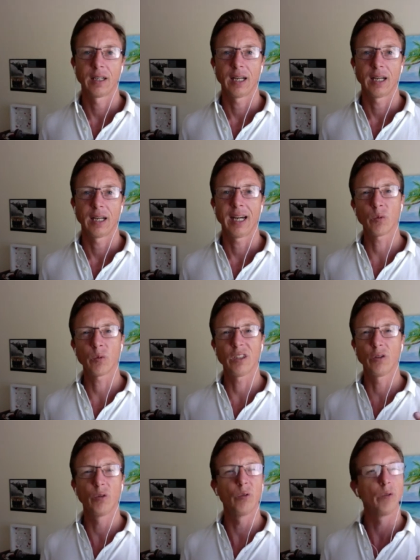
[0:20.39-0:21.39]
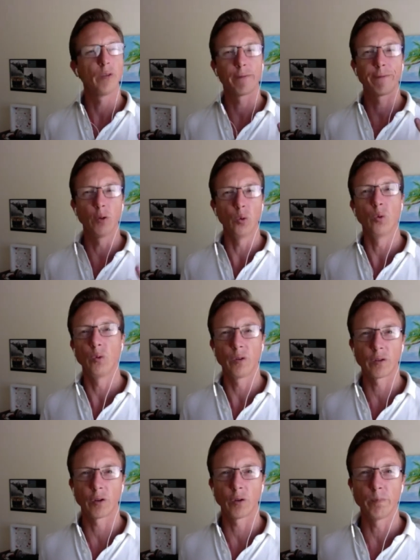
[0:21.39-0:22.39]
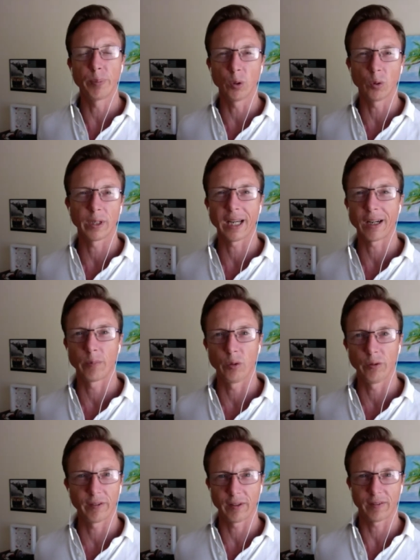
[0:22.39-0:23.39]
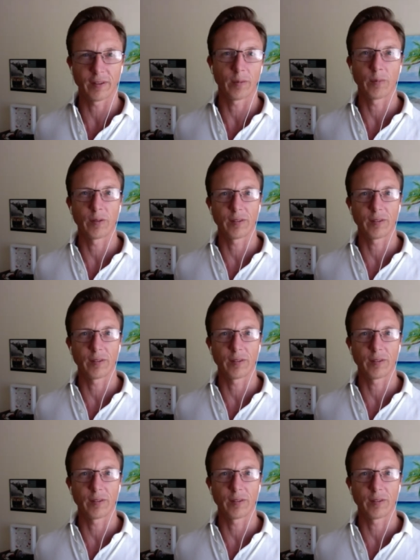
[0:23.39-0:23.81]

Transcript: how do we use food to build our immune systems,